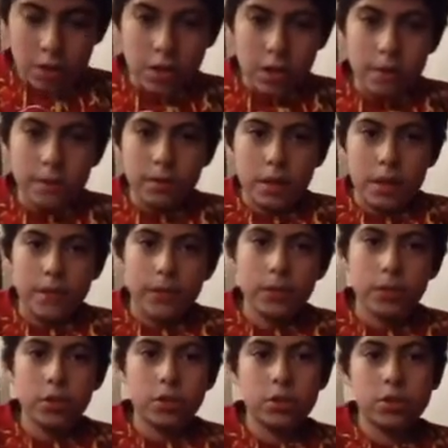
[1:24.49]
Yep, ever
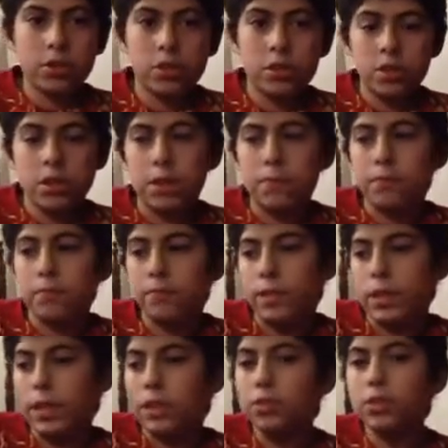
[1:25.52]
since,
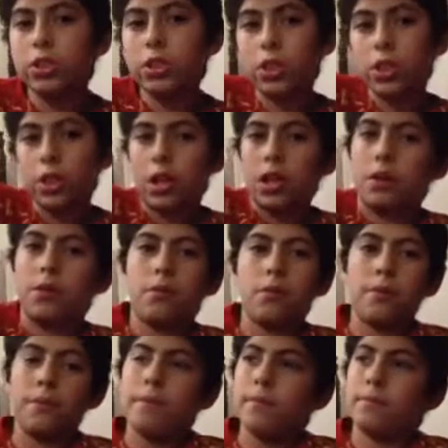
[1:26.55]
now she
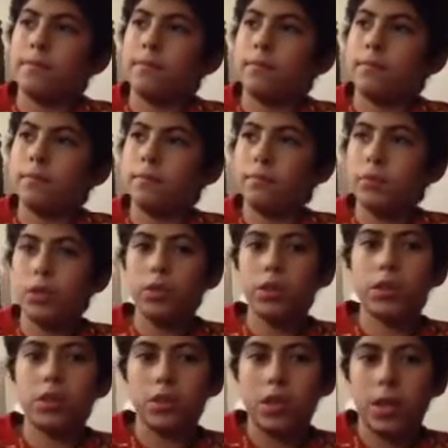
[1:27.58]
and
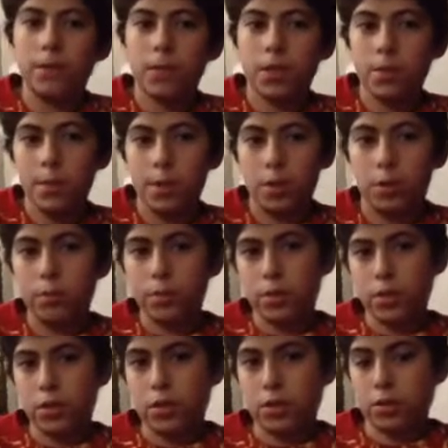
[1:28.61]
Barry doesn't have time to help
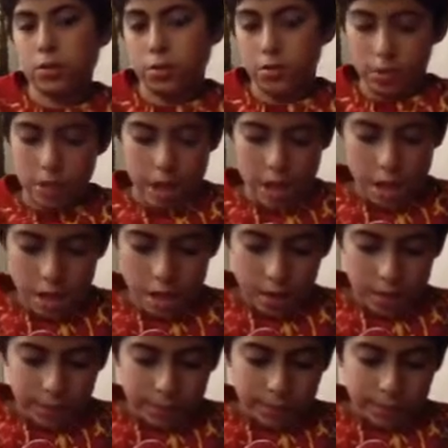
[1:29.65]
her, so.
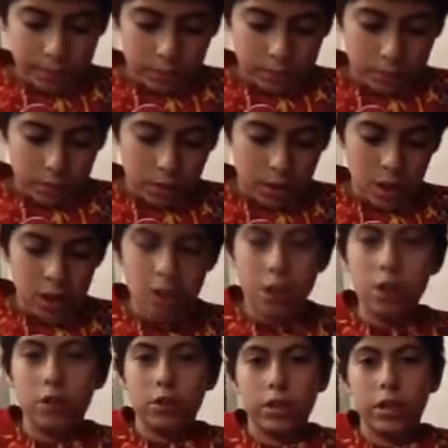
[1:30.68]

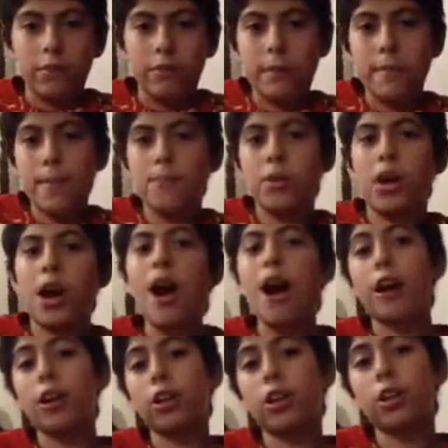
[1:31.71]
Oh, remember
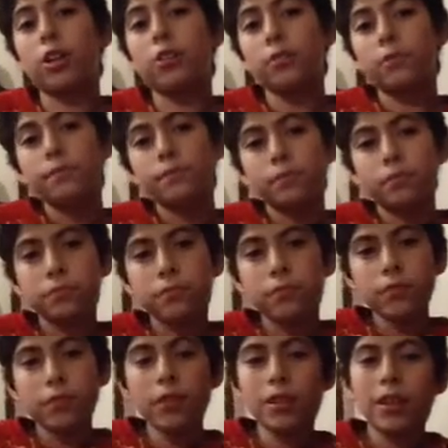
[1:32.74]
Hawk Girl?
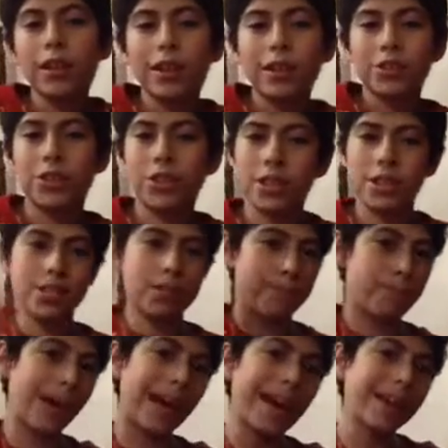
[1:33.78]
She's
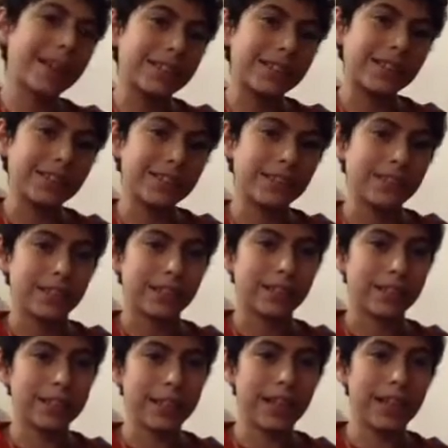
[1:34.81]
back!
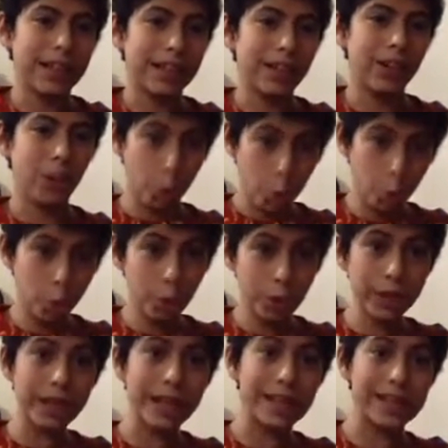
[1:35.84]
Yeah, oh
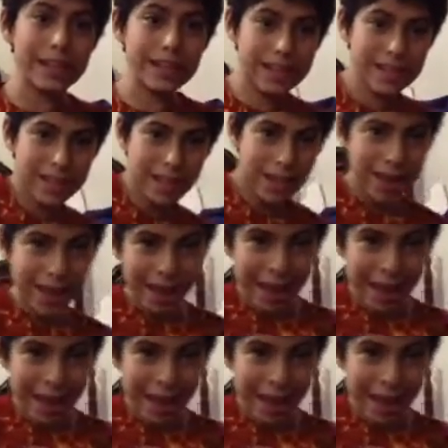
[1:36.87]
yes.